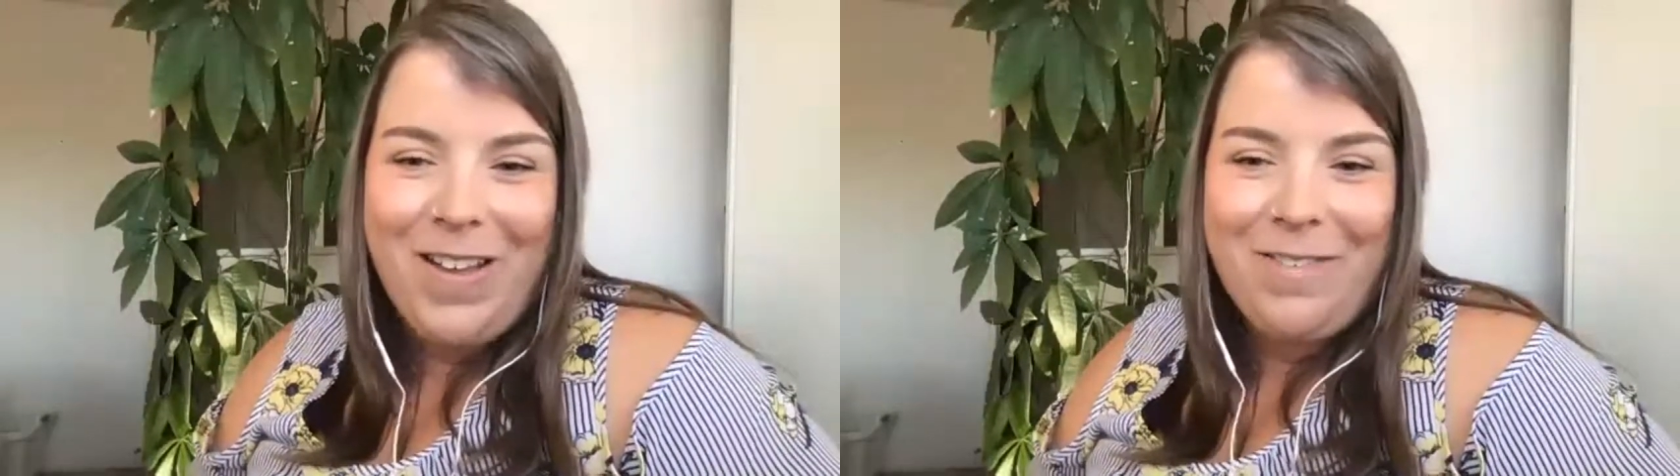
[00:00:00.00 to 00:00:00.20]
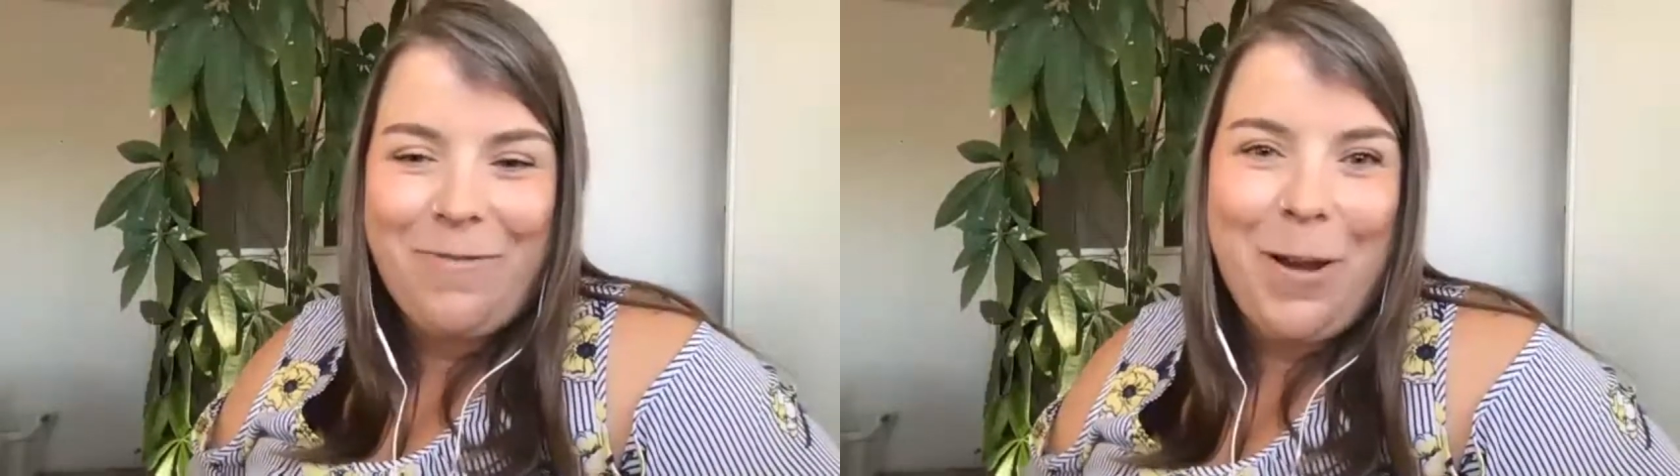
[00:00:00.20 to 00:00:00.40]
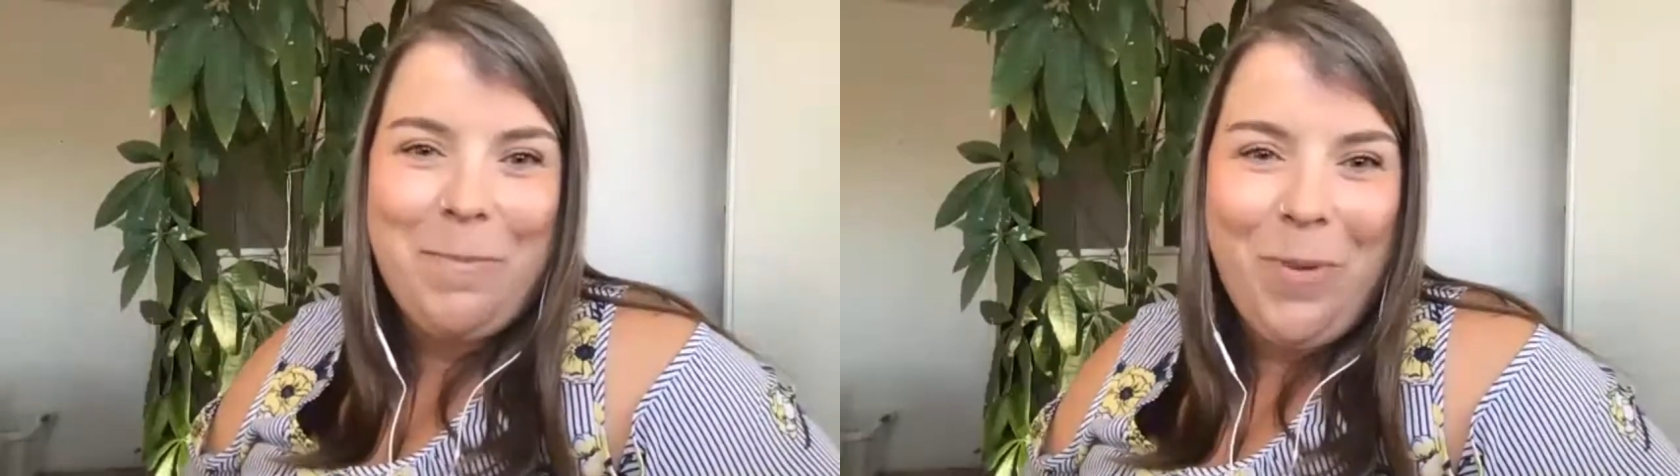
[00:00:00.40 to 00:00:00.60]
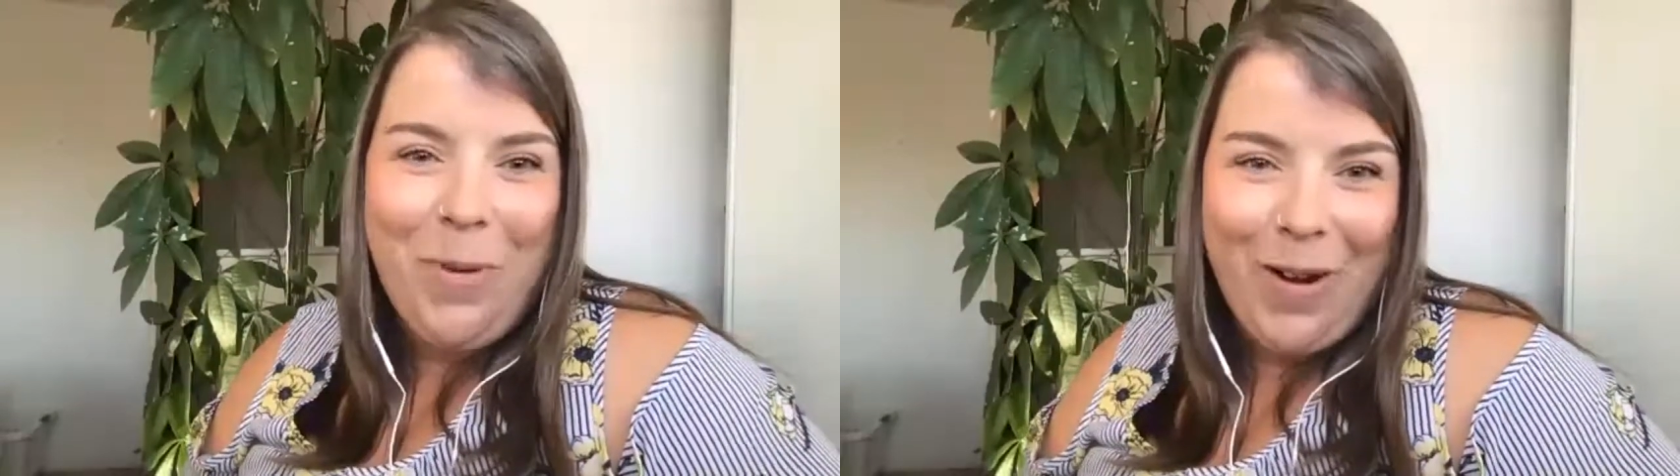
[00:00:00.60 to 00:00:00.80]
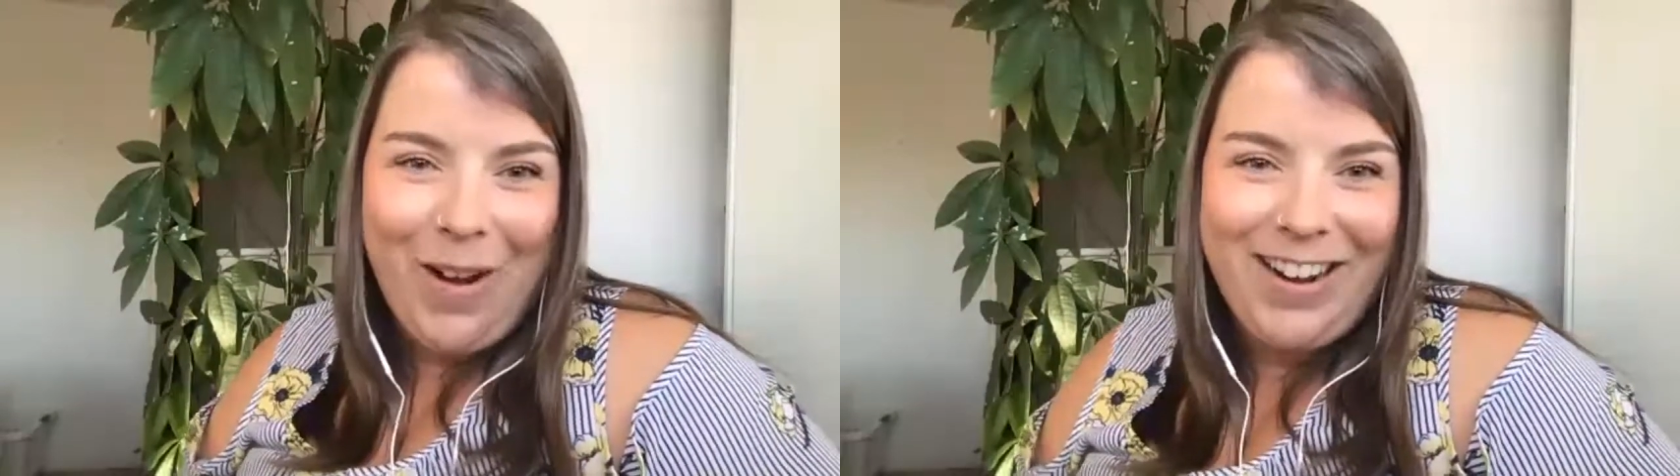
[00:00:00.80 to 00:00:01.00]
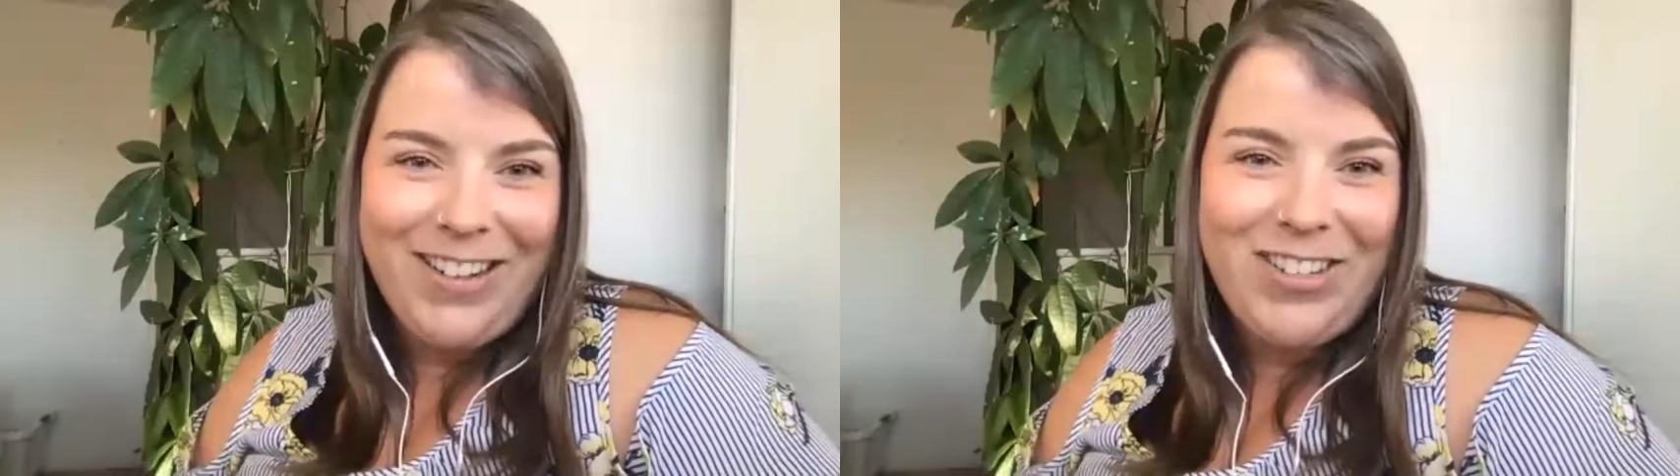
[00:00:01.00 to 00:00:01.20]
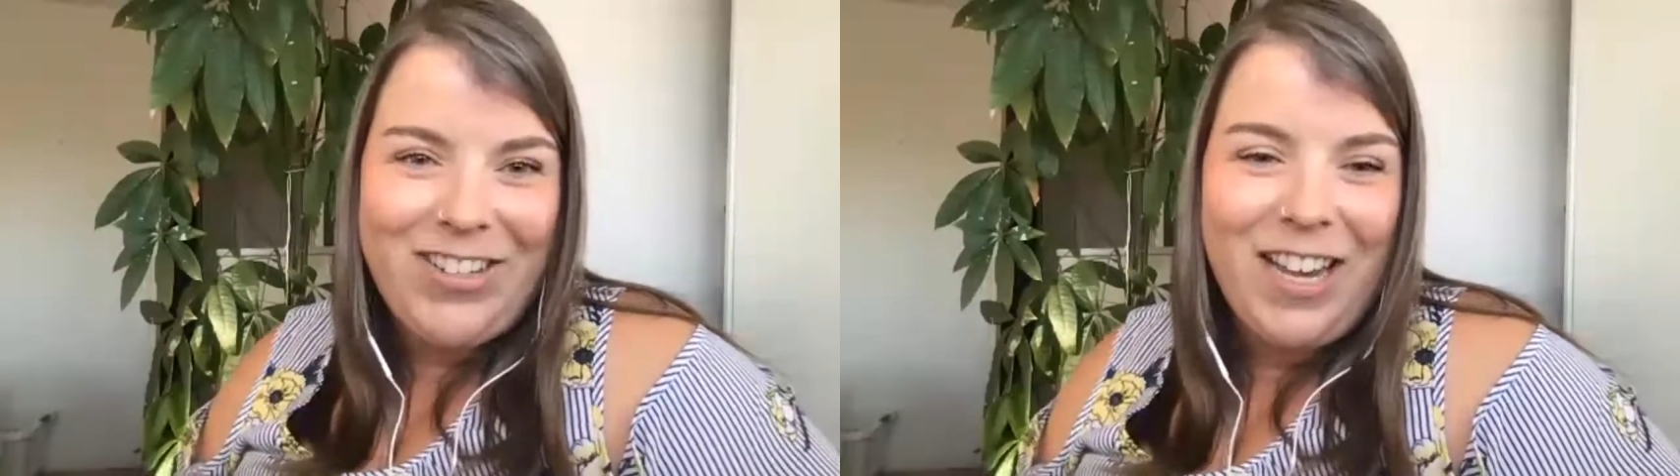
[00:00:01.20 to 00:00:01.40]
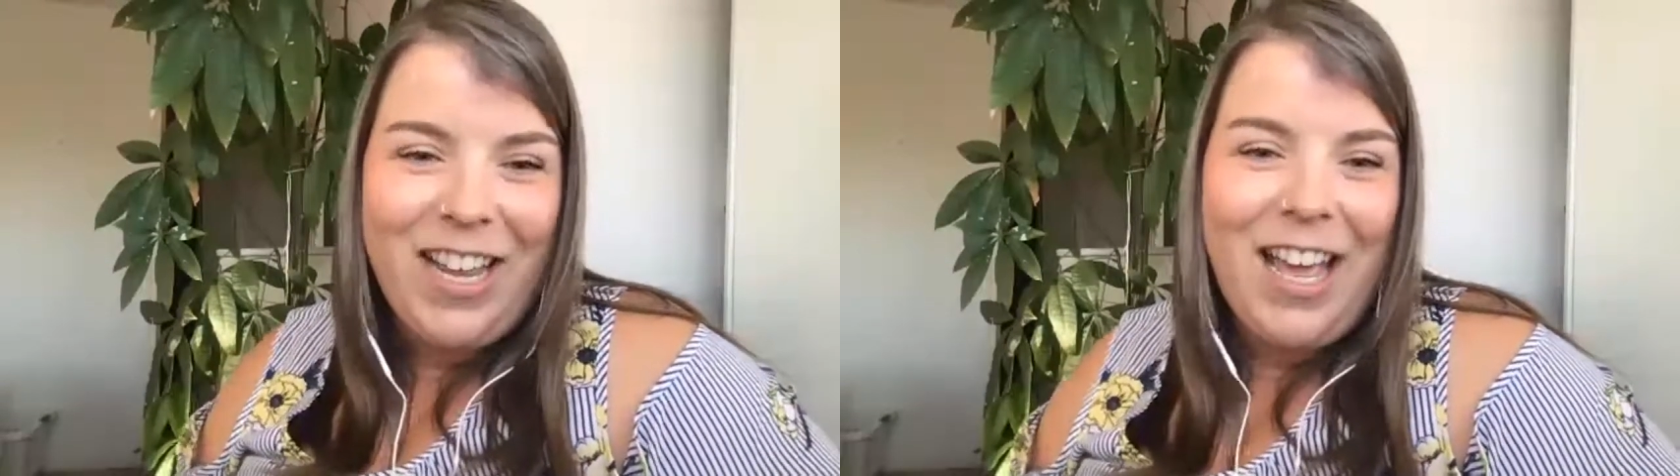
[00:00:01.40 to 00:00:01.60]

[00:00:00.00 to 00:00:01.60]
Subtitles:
front porch.